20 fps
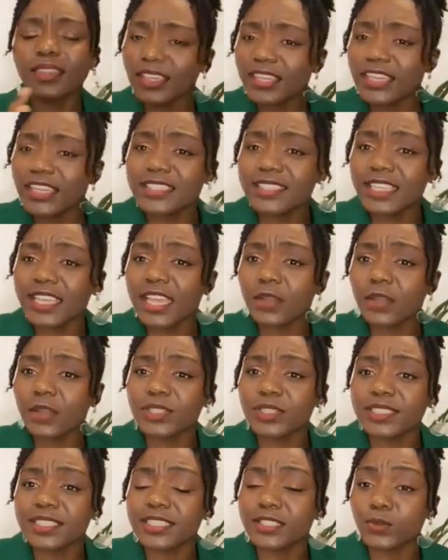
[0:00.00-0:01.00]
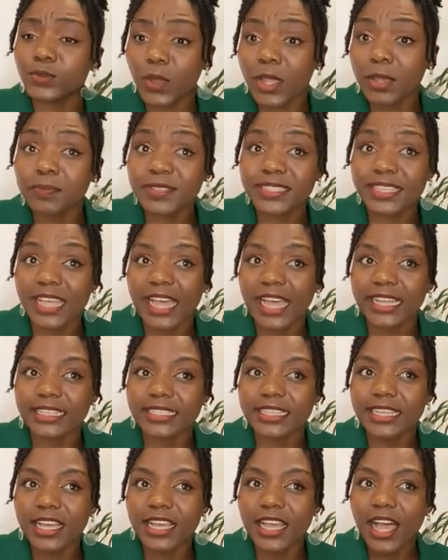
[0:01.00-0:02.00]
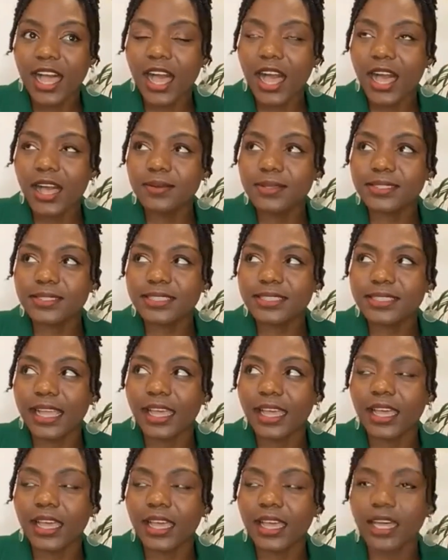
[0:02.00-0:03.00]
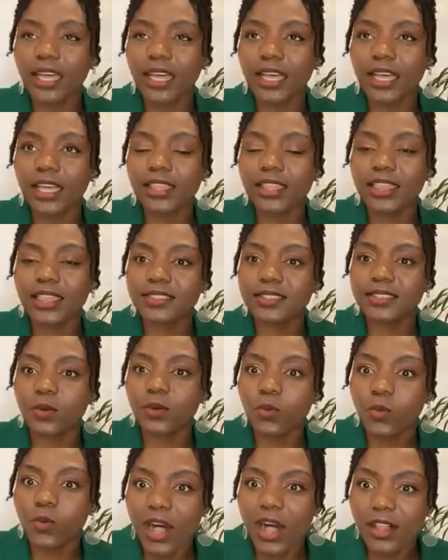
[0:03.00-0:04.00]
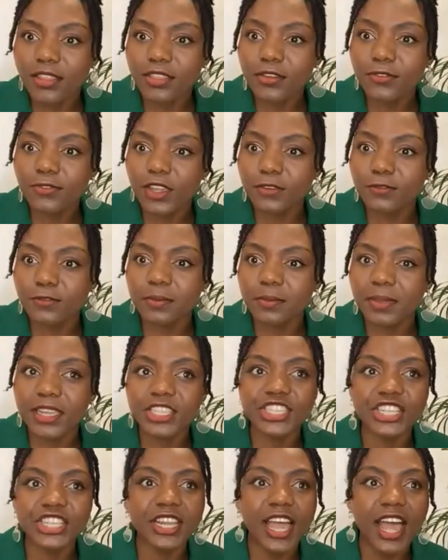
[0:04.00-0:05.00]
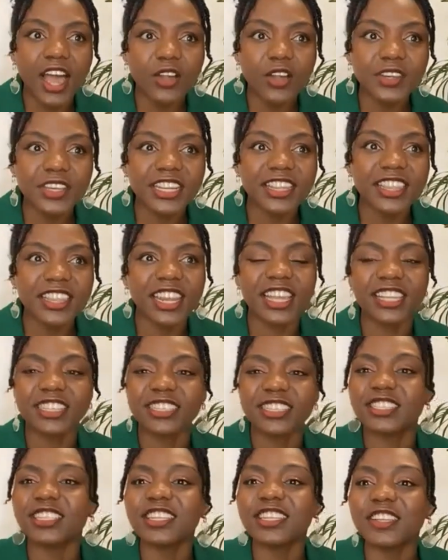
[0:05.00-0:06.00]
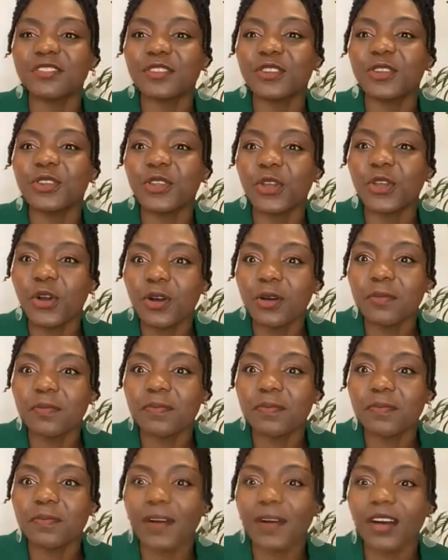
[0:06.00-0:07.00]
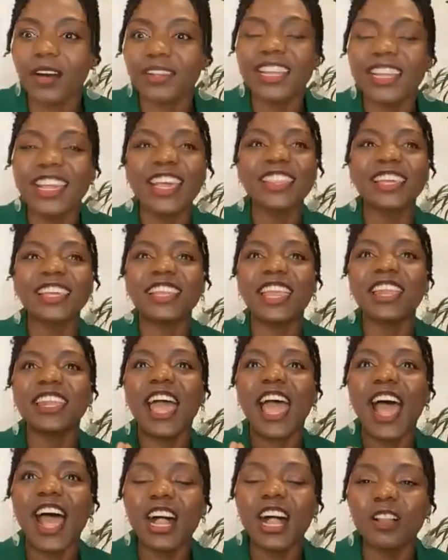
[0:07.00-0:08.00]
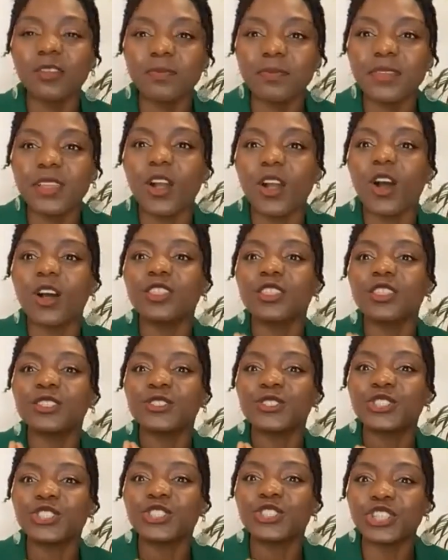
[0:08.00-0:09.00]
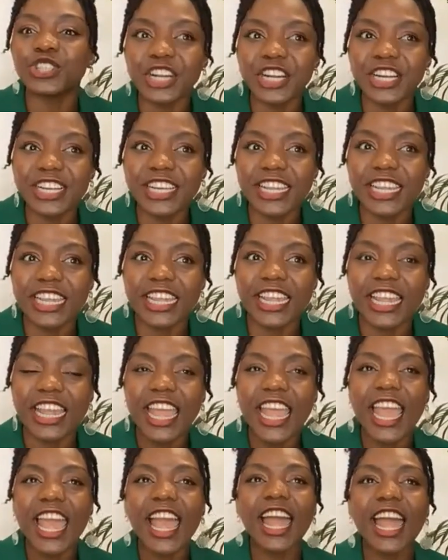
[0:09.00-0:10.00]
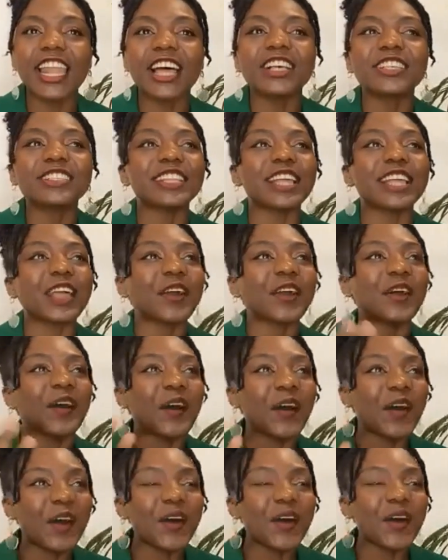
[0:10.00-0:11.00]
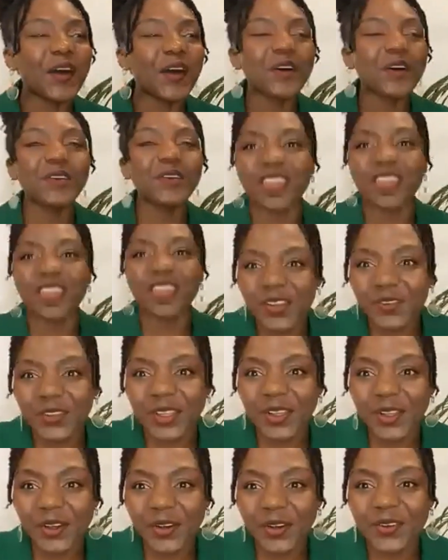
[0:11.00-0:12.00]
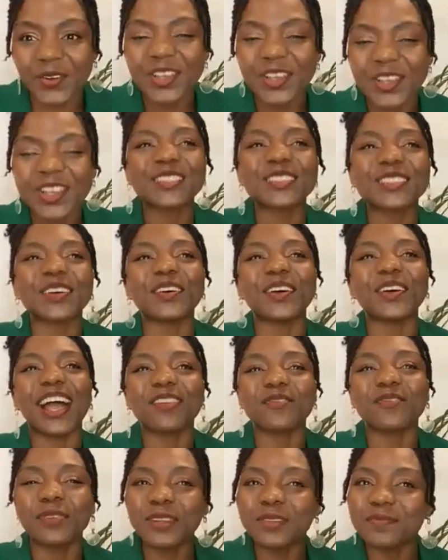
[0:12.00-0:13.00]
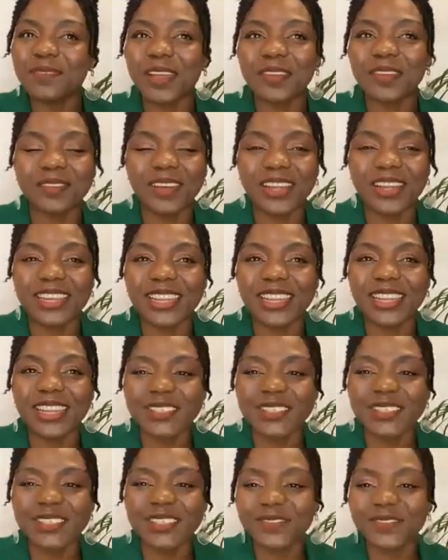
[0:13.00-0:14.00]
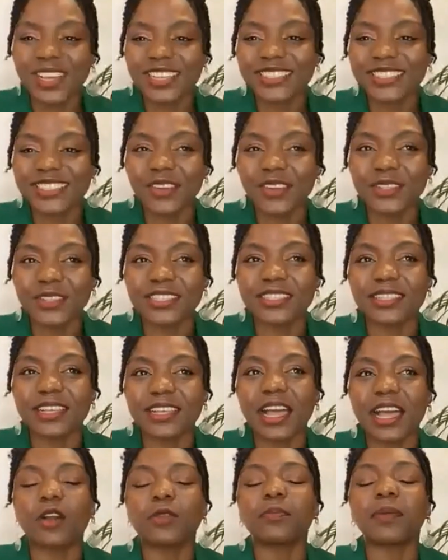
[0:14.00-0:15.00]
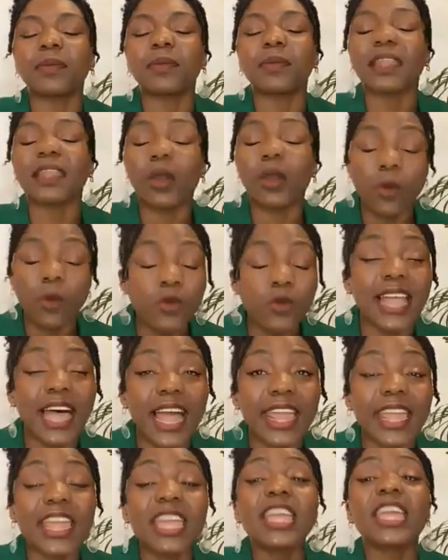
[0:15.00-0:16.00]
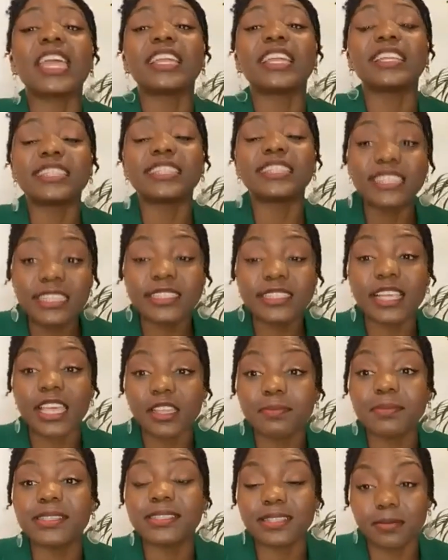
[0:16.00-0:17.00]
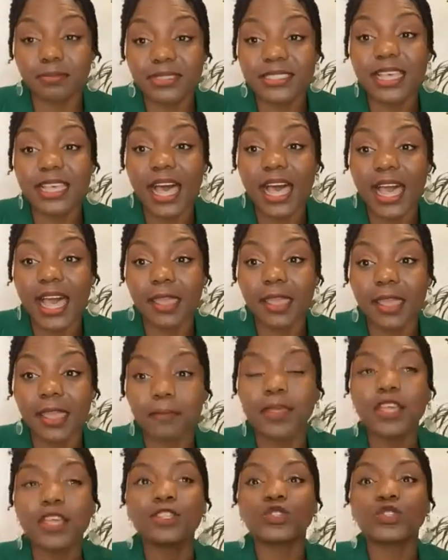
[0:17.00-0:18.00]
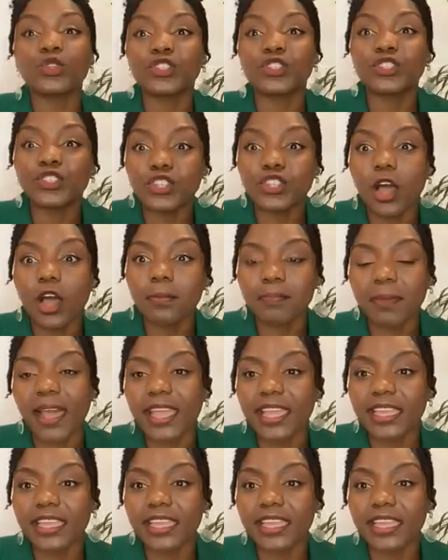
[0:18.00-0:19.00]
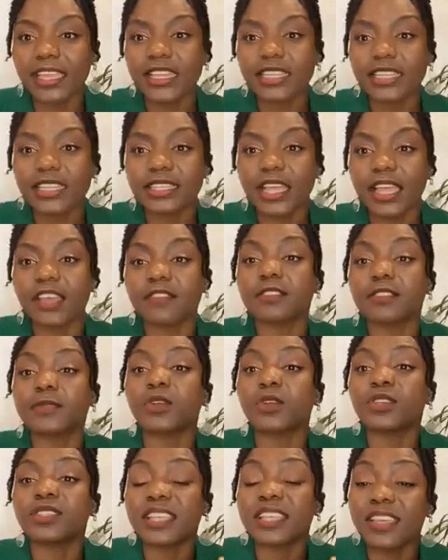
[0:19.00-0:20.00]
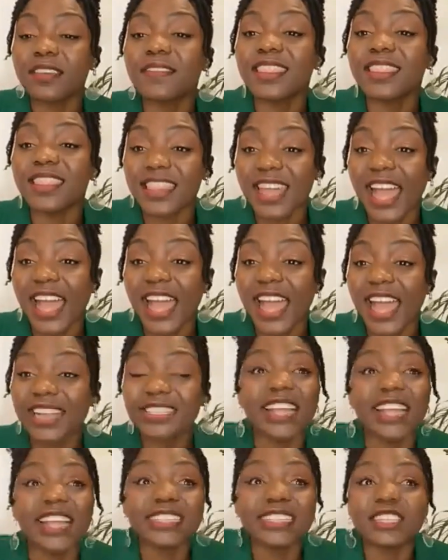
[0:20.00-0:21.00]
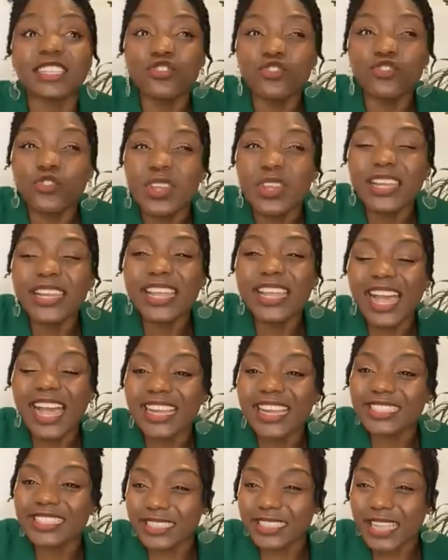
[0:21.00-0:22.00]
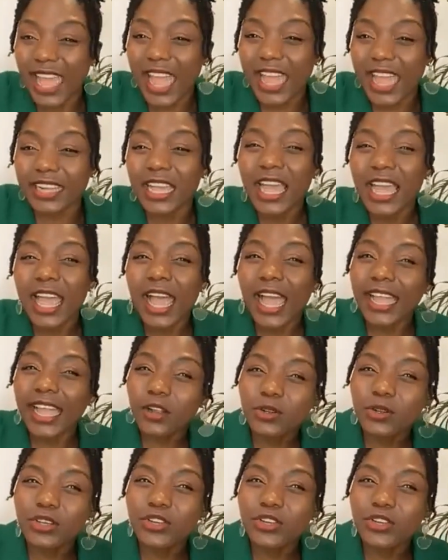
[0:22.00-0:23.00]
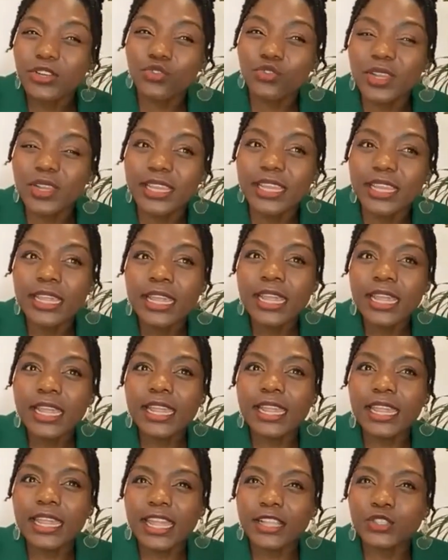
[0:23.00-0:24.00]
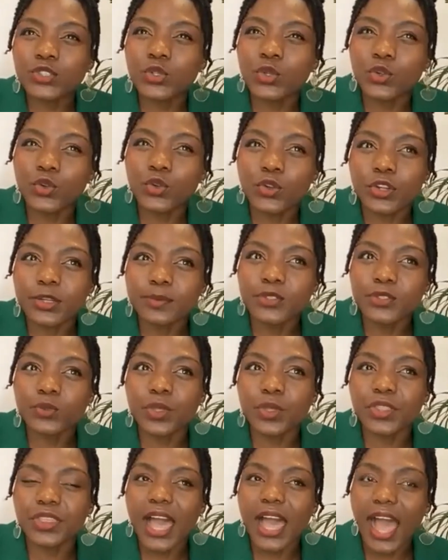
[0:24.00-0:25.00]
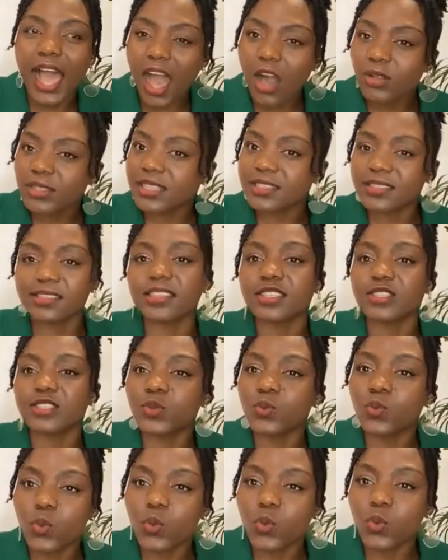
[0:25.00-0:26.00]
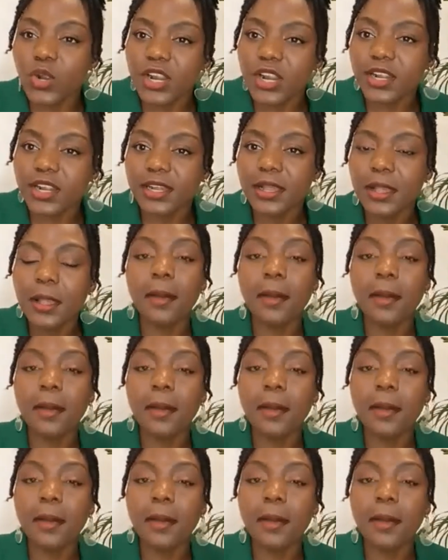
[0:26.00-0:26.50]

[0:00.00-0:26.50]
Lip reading: EasyEquities website, I was like, there's a wealth of information out here that I didn't even know about that can help me on this journey. And I was like, oh, there we go. So I put my money into my EasyEquities account, but I won't lie, it did take me some time to start buying ETFs because even that I didn't really understand. I couldn't really get to grips with how does this work.